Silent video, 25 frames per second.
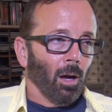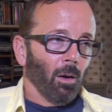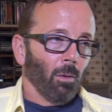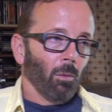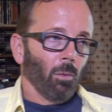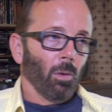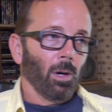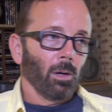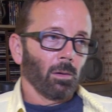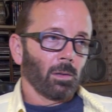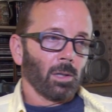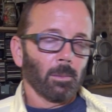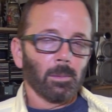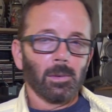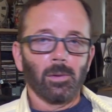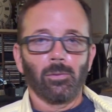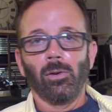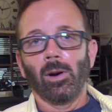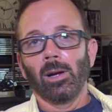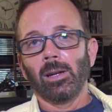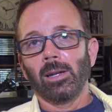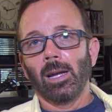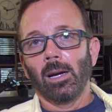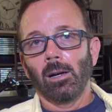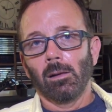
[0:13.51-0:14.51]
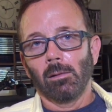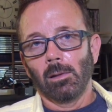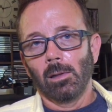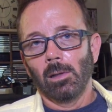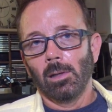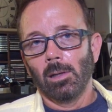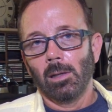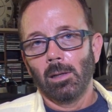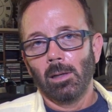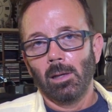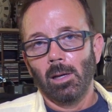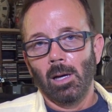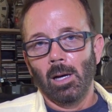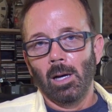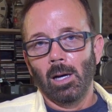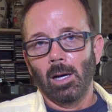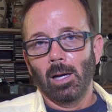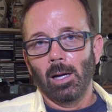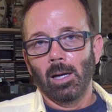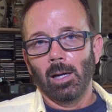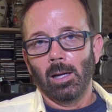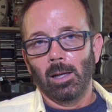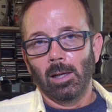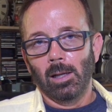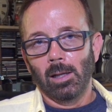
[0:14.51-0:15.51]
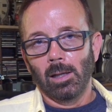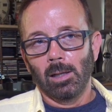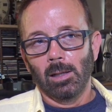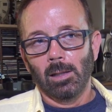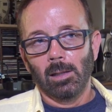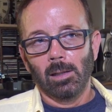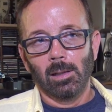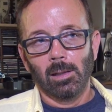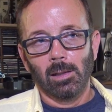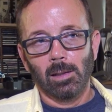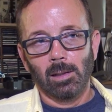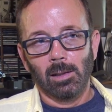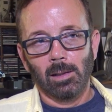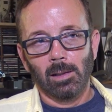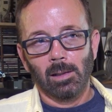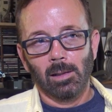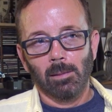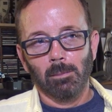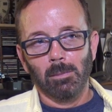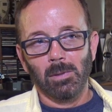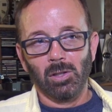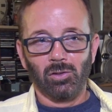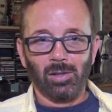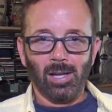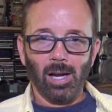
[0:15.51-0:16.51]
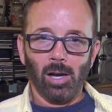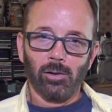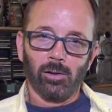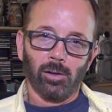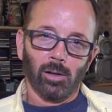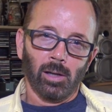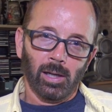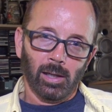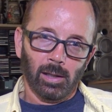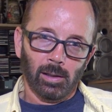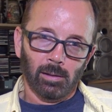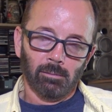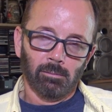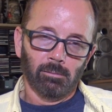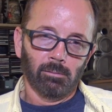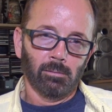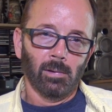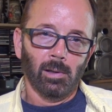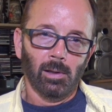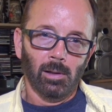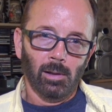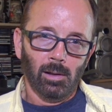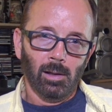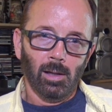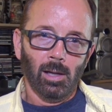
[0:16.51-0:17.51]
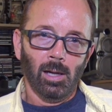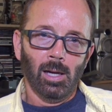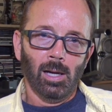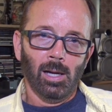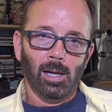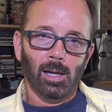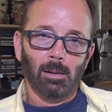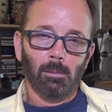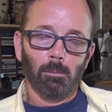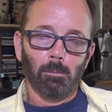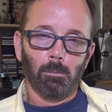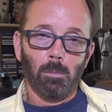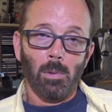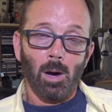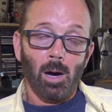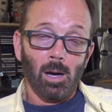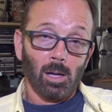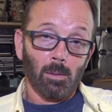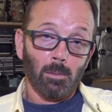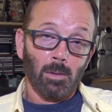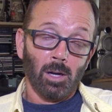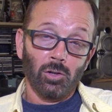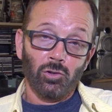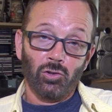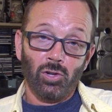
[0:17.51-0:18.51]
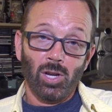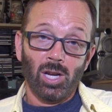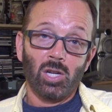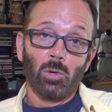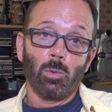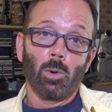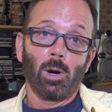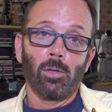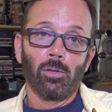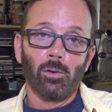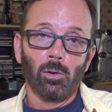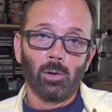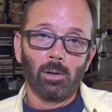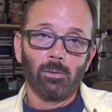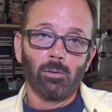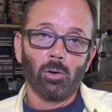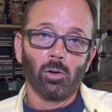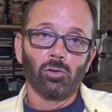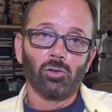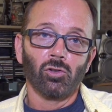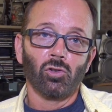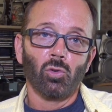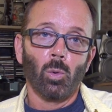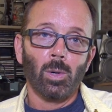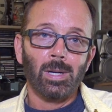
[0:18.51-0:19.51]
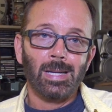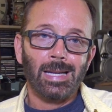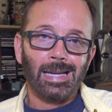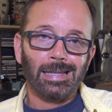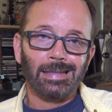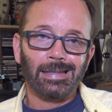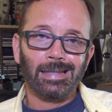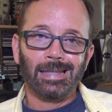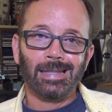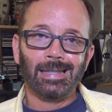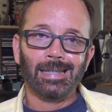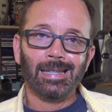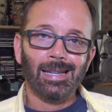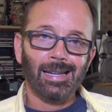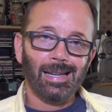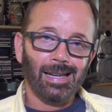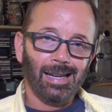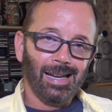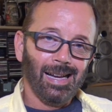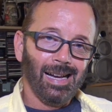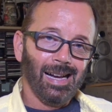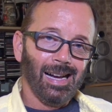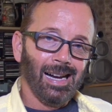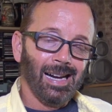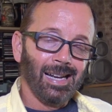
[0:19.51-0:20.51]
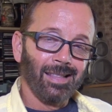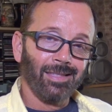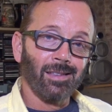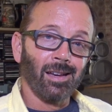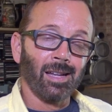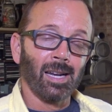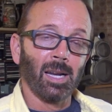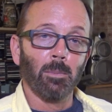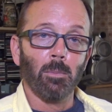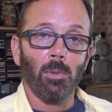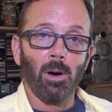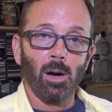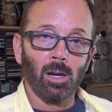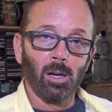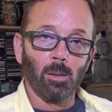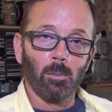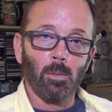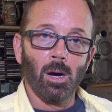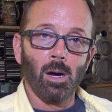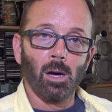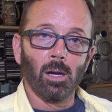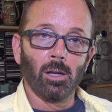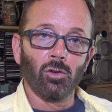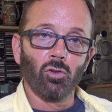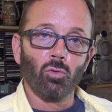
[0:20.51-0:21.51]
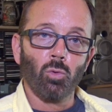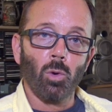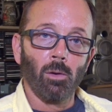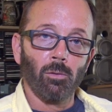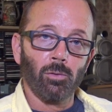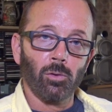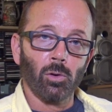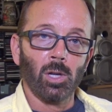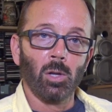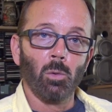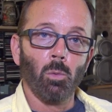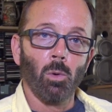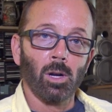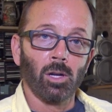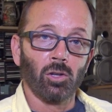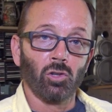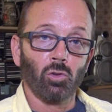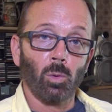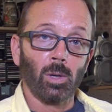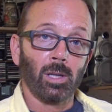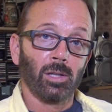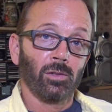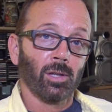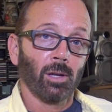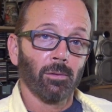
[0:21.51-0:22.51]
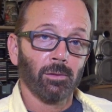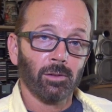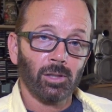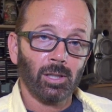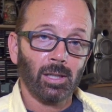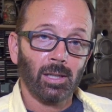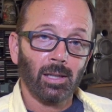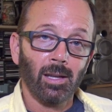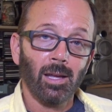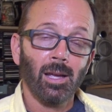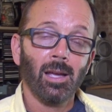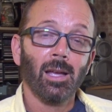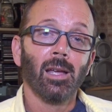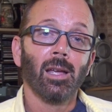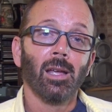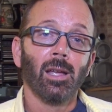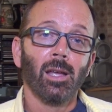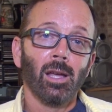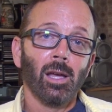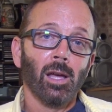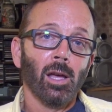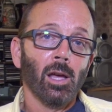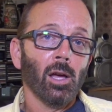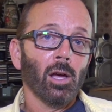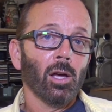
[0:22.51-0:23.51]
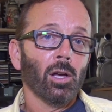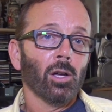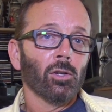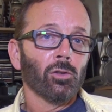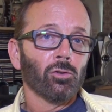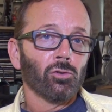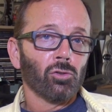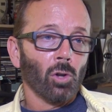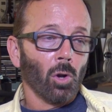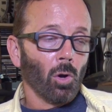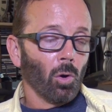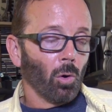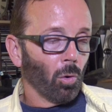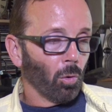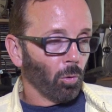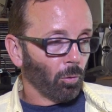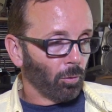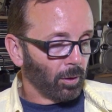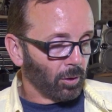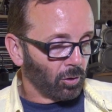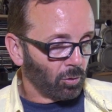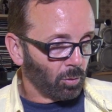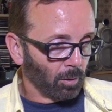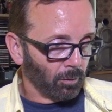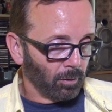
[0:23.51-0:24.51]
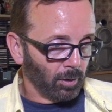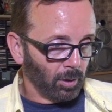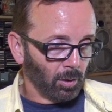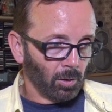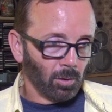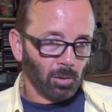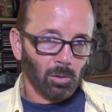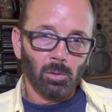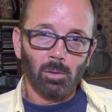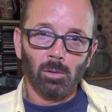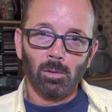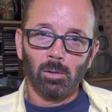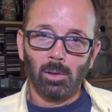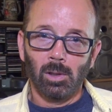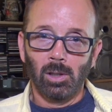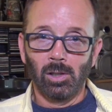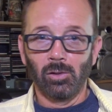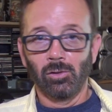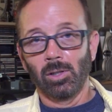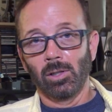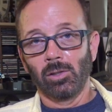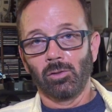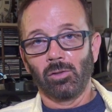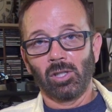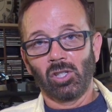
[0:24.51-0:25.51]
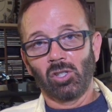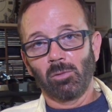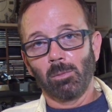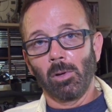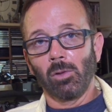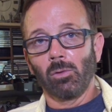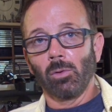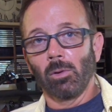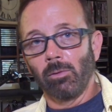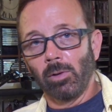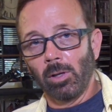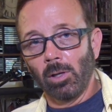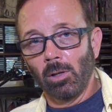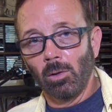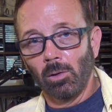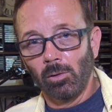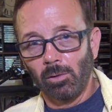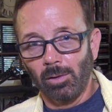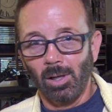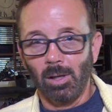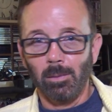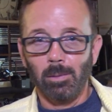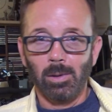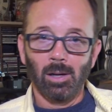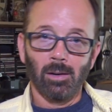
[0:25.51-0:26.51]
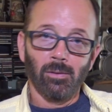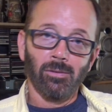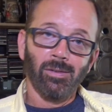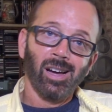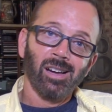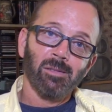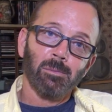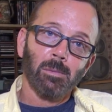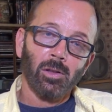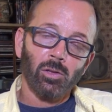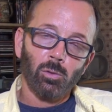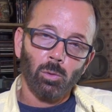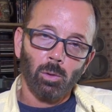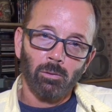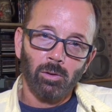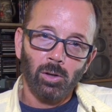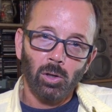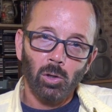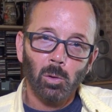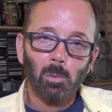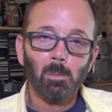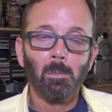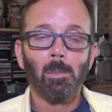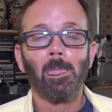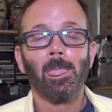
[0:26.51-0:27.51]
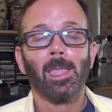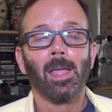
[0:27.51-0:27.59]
Well, come to find out, I miscalculated. I bought him on January 31st of 2018. I thought I bought him on 1231 of 2017. So this review isn't a six month review, it's going to be a five month review.